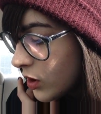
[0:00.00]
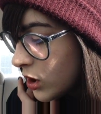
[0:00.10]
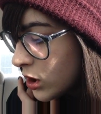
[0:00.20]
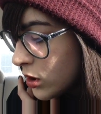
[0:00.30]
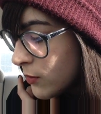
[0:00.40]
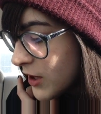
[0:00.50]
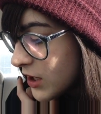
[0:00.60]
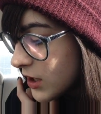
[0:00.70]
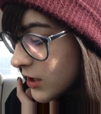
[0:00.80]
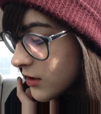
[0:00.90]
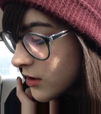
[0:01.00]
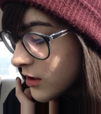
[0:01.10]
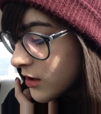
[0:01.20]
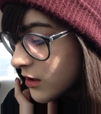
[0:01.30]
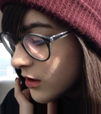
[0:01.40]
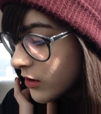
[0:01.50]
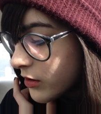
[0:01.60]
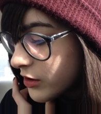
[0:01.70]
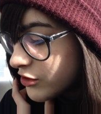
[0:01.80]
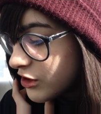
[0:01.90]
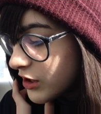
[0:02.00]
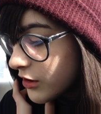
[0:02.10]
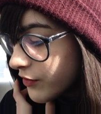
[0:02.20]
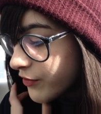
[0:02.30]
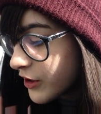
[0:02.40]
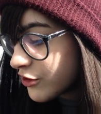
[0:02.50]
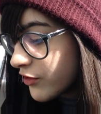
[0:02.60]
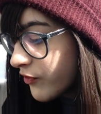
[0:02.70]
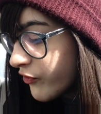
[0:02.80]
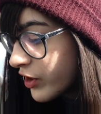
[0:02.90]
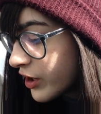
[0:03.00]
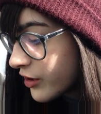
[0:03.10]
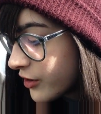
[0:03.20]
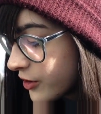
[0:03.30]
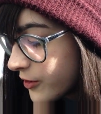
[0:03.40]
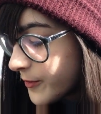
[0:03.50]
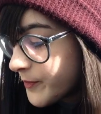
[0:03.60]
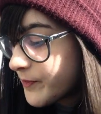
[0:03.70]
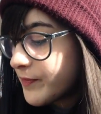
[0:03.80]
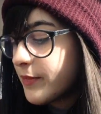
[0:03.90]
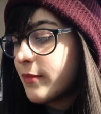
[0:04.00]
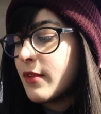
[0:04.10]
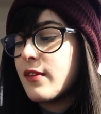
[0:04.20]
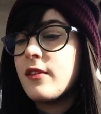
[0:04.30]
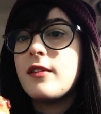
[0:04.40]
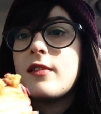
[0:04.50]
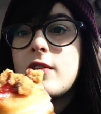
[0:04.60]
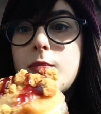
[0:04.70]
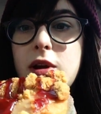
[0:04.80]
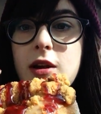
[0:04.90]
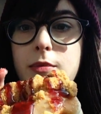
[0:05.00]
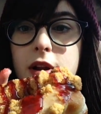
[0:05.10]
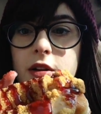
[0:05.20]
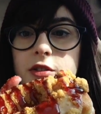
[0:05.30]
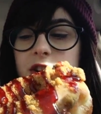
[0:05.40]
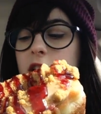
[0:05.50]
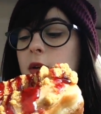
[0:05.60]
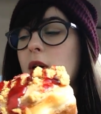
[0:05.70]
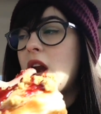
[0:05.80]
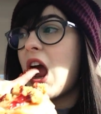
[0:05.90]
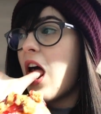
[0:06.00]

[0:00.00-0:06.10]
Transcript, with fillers: oh my god, holy shit, they're fresh as fuck. So this is the peanut butter and jelly one.